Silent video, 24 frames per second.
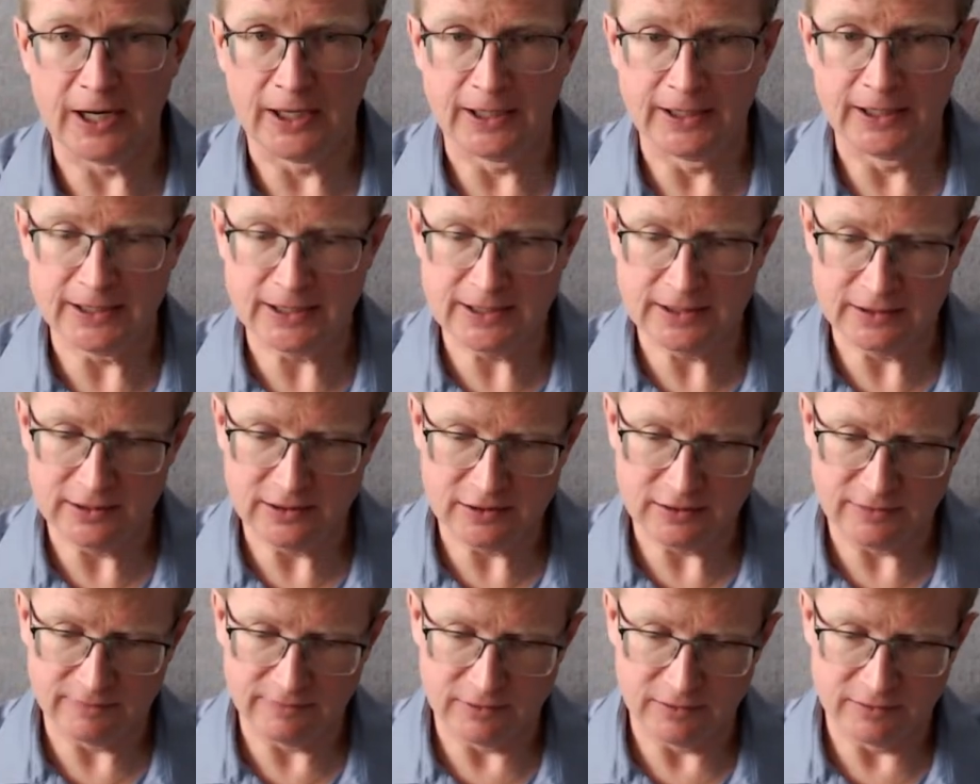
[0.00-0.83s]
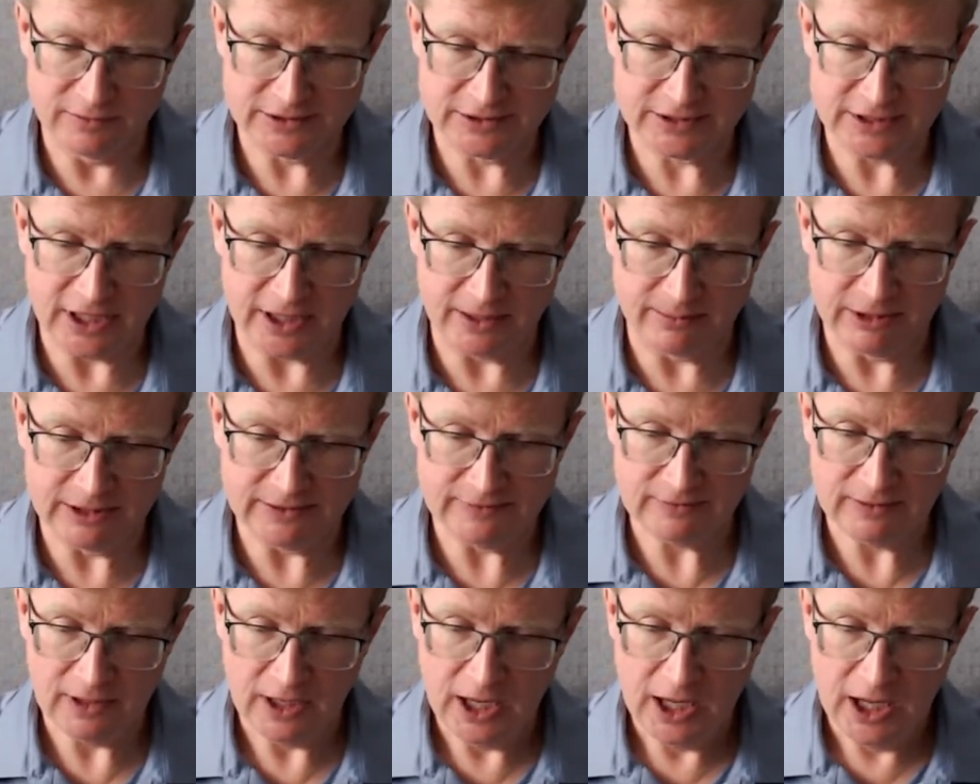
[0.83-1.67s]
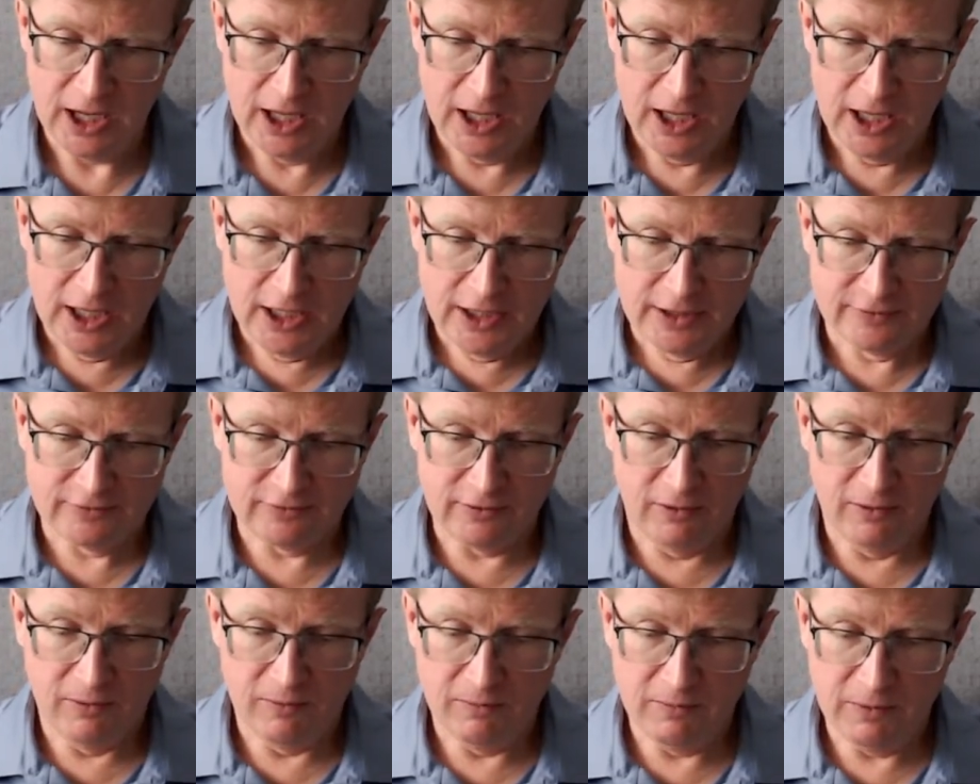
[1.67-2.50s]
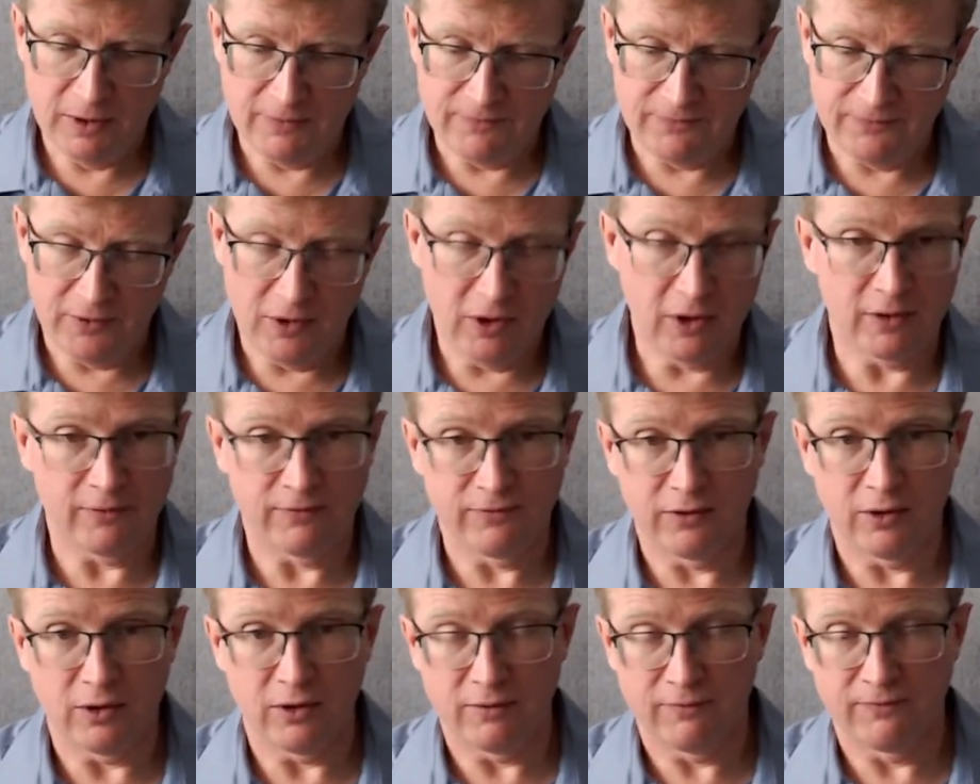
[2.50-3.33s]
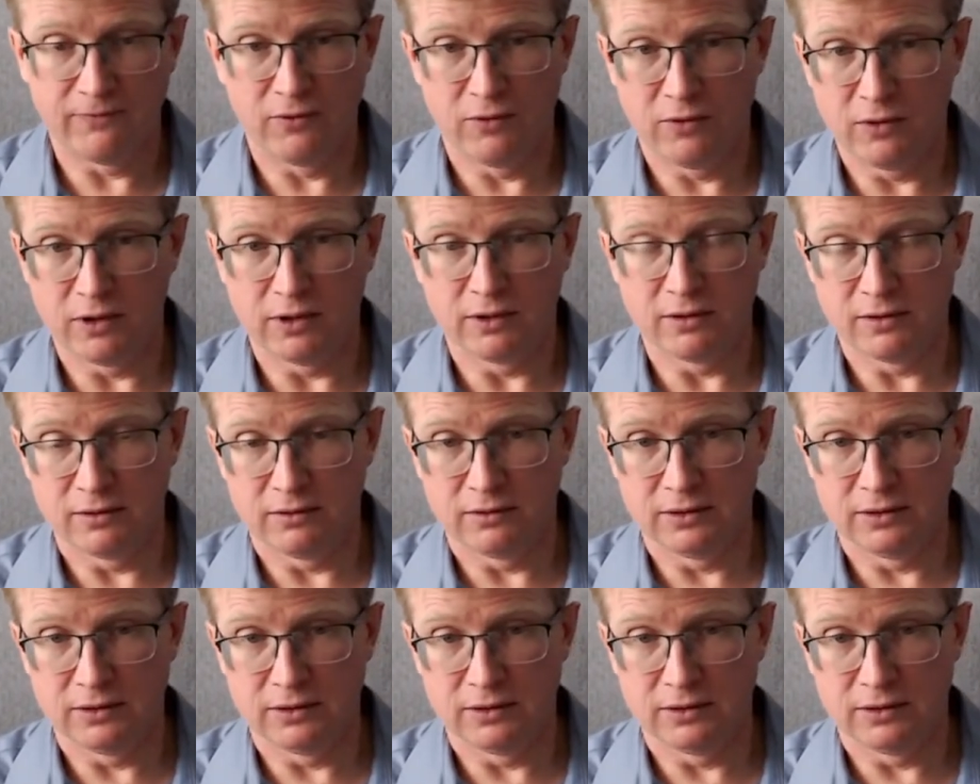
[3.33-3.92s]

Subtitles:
in each of those segments. So for